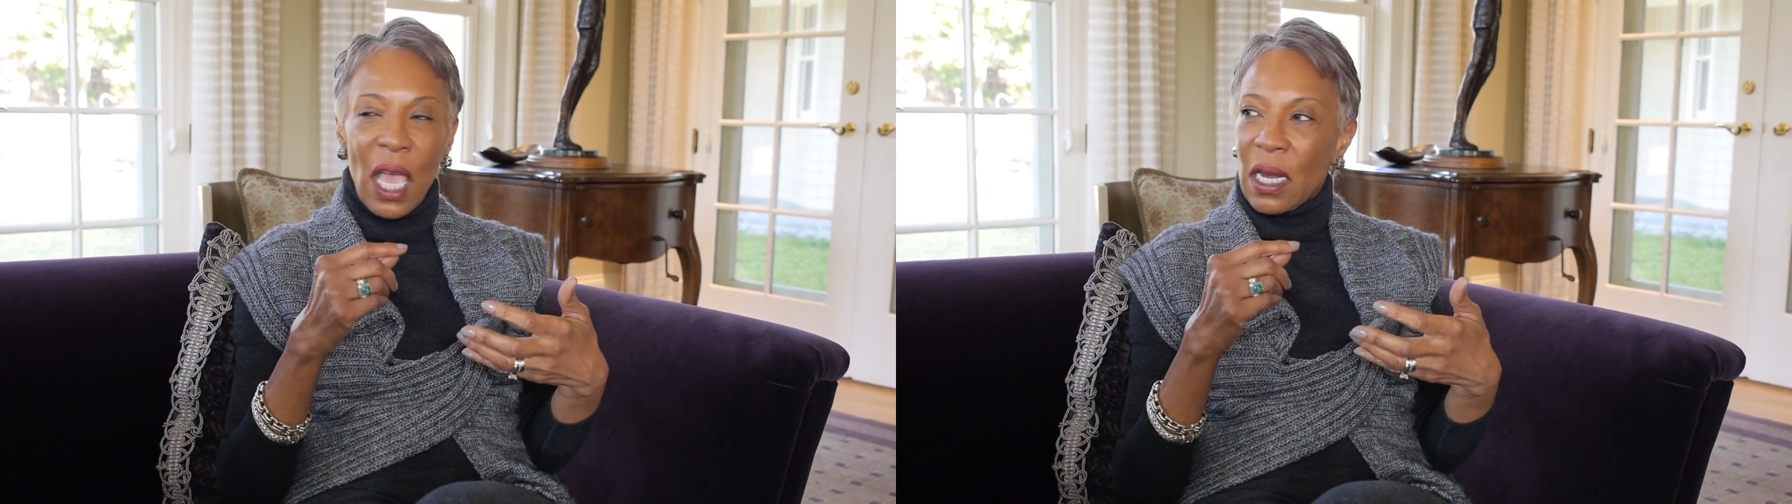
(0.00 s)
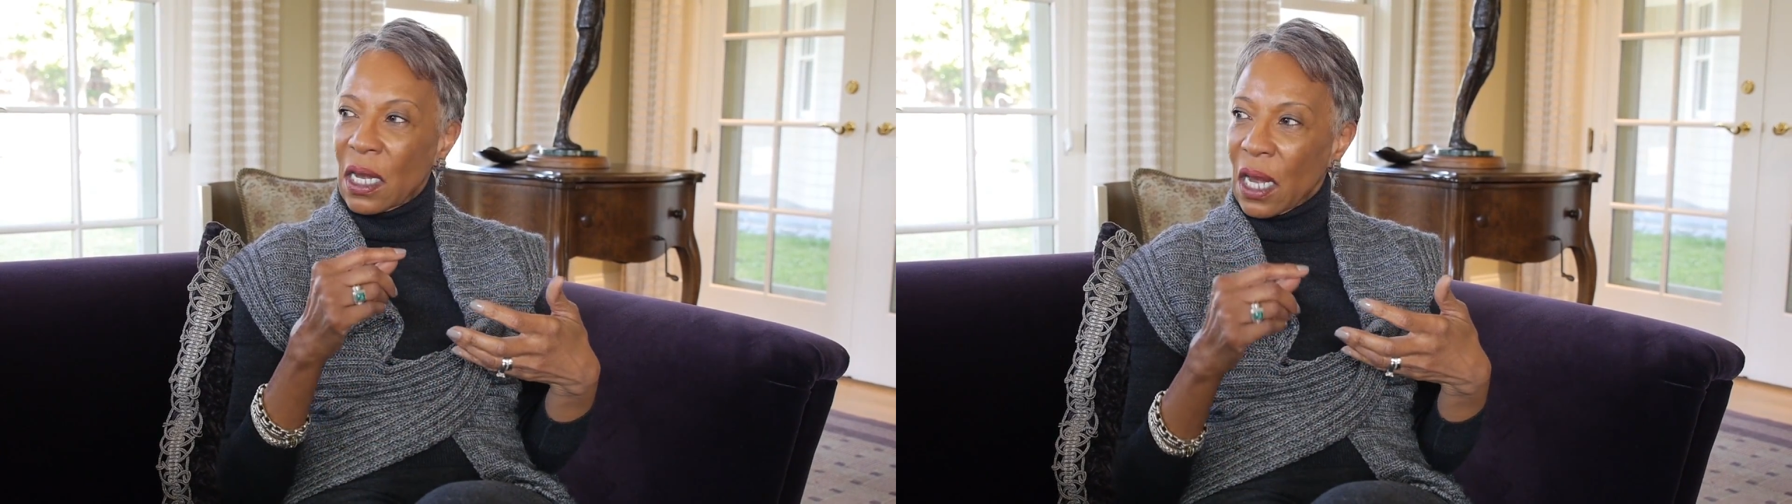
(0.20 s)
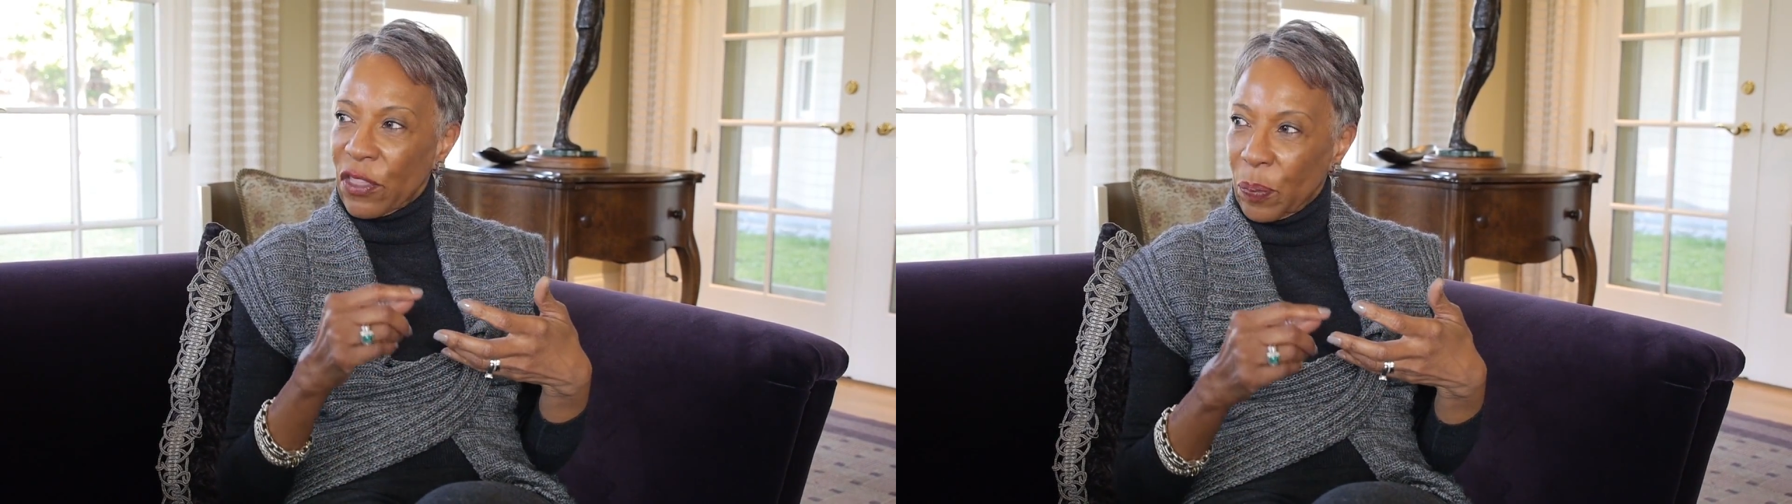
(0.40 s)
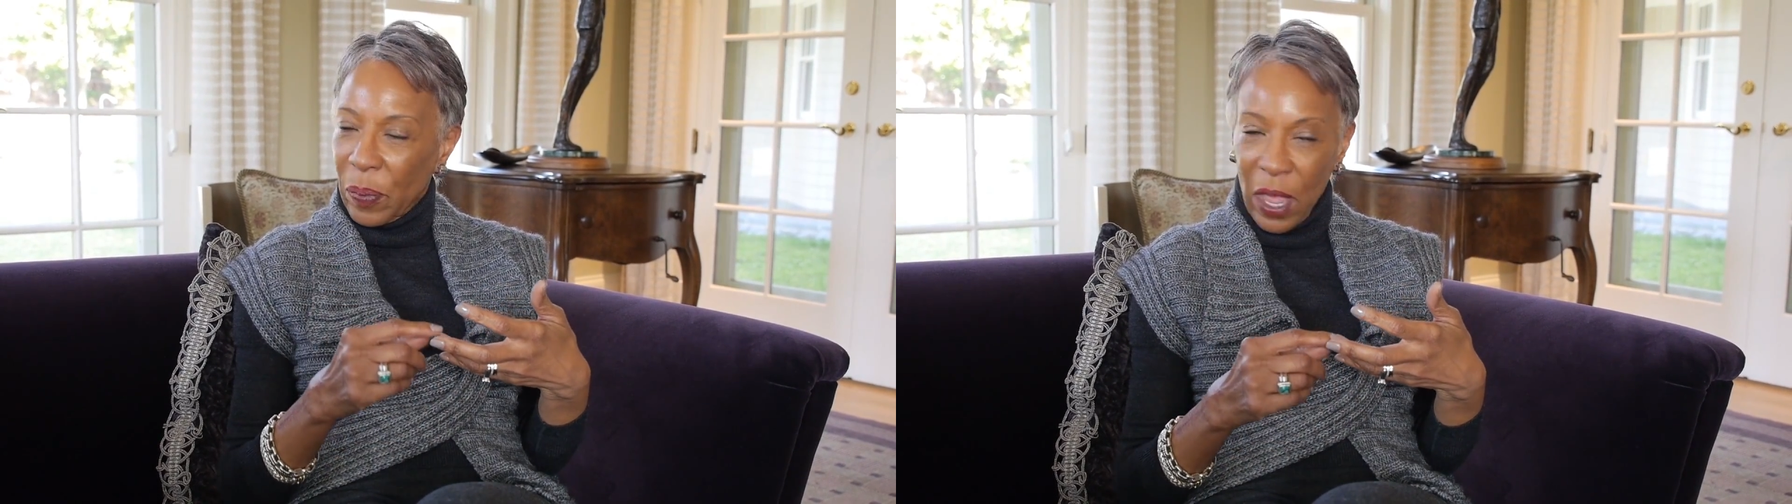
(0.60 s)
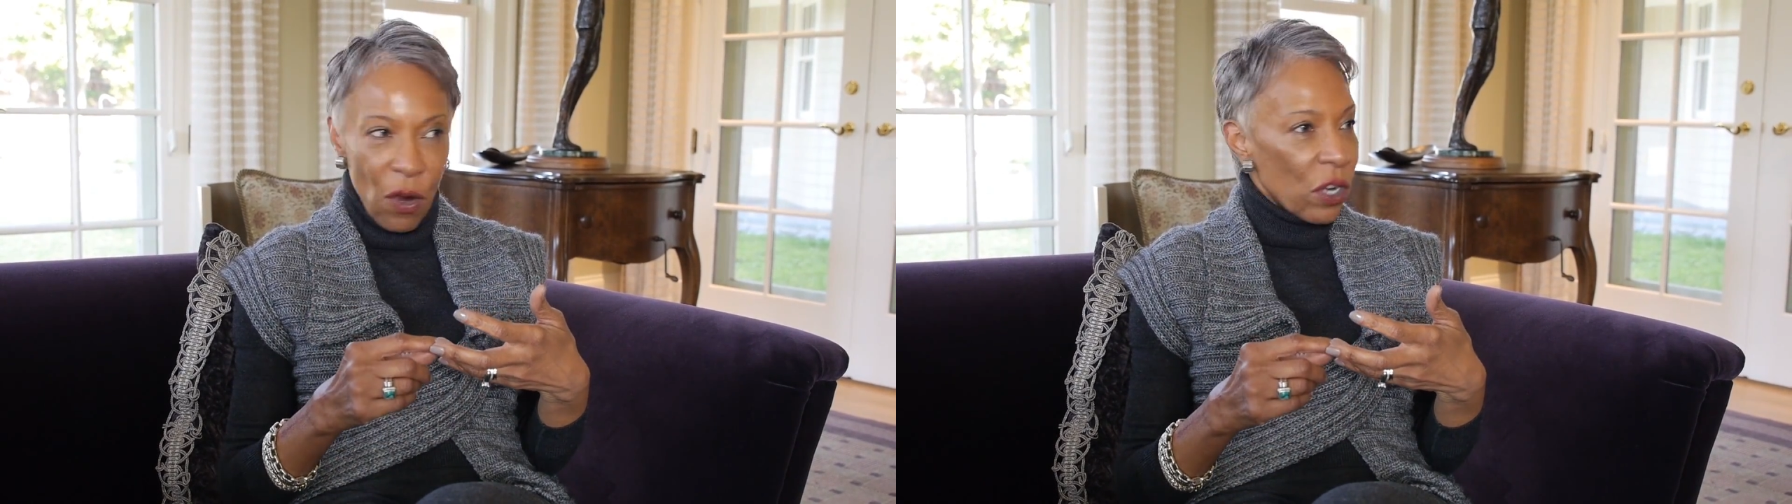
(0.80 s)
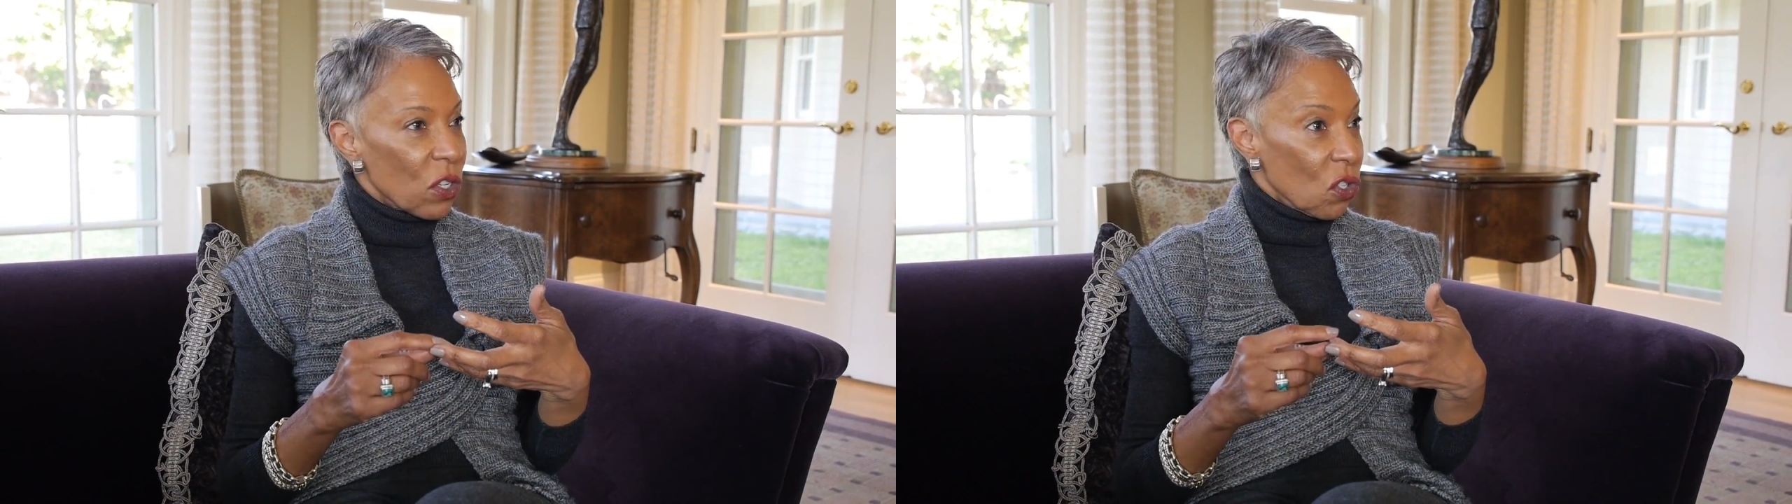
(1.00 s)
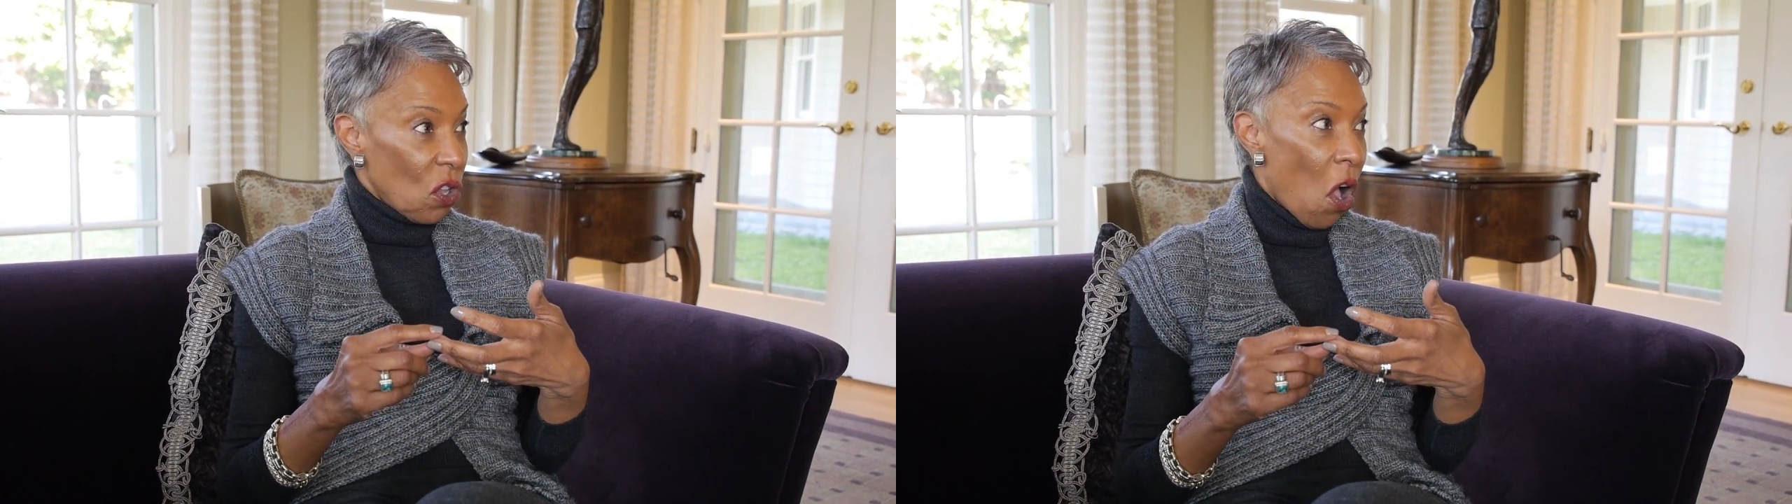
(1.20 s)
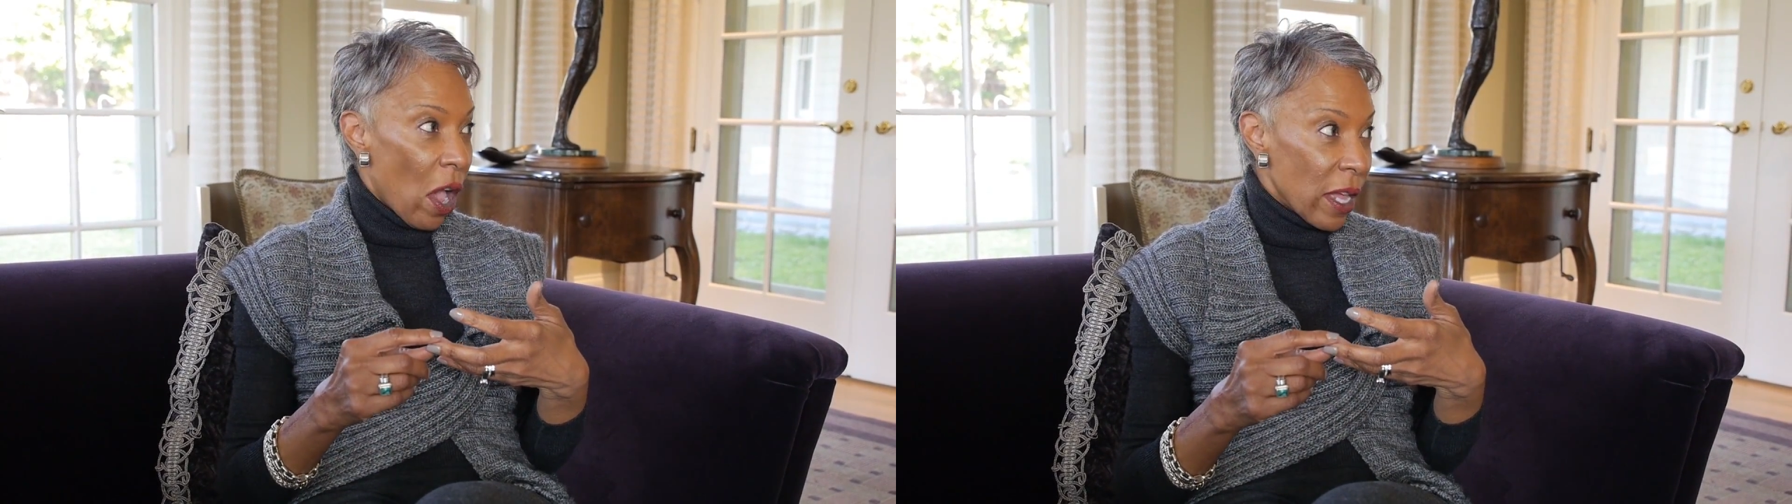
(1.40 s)
and another parent
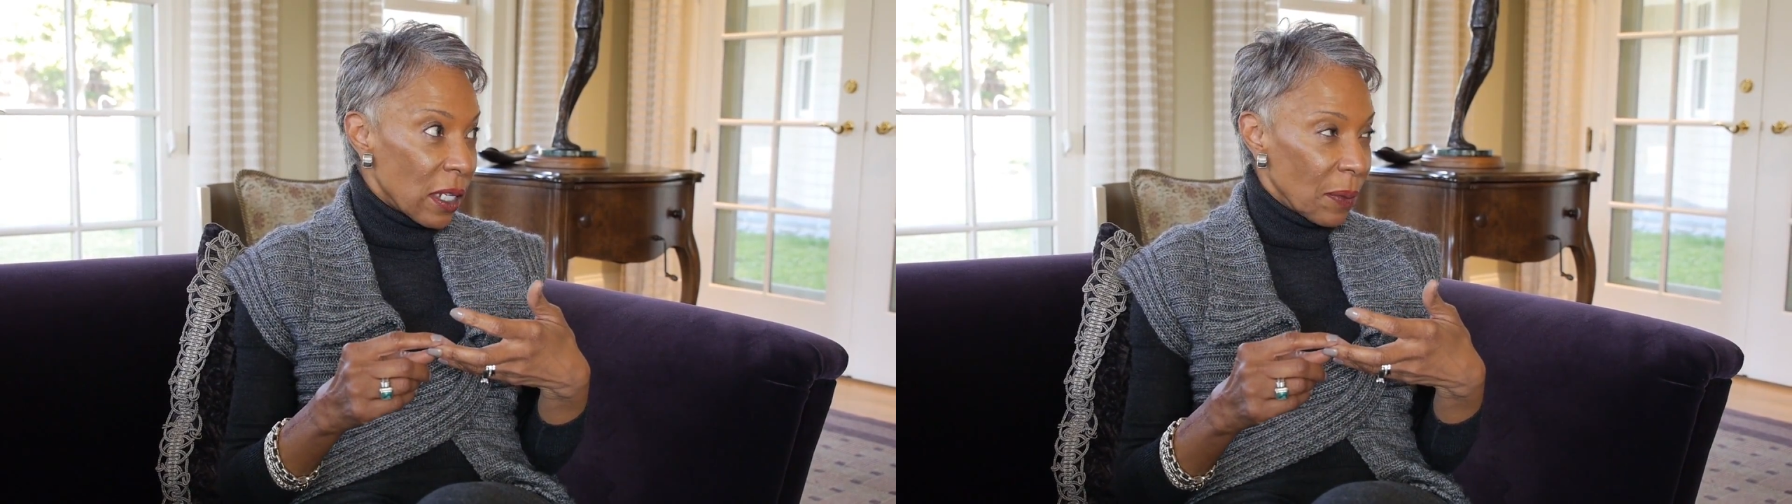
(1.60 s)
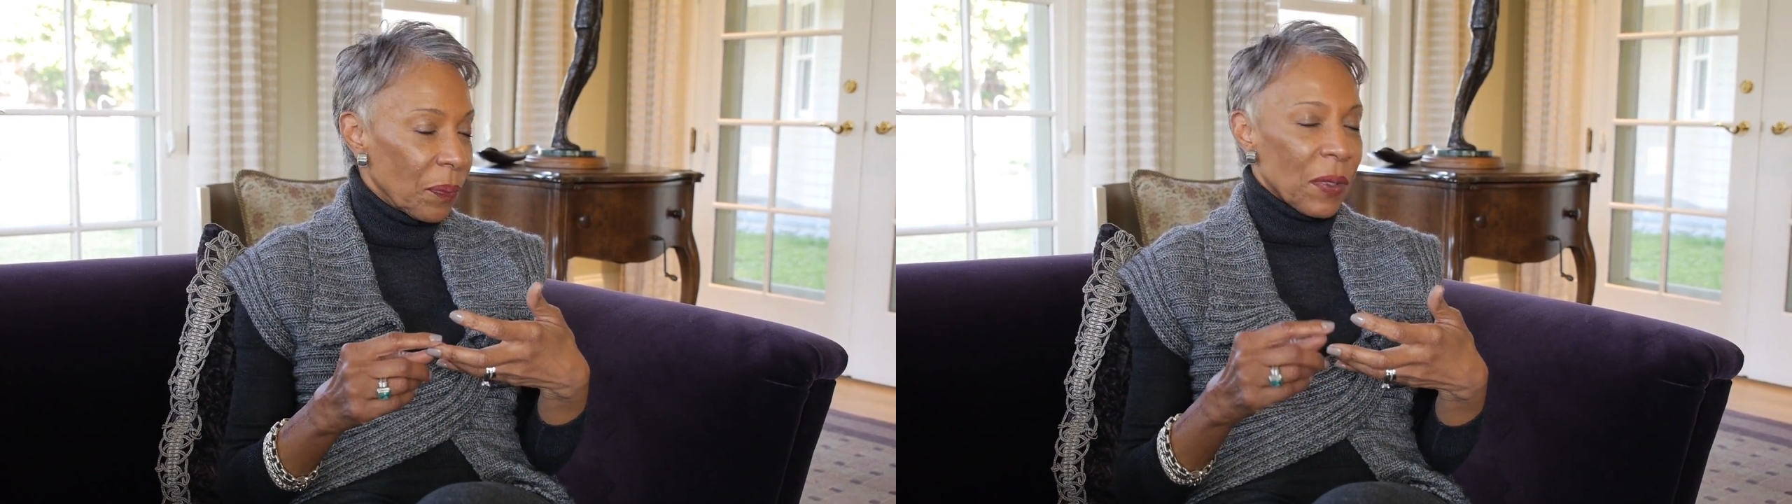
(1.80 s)
saw it,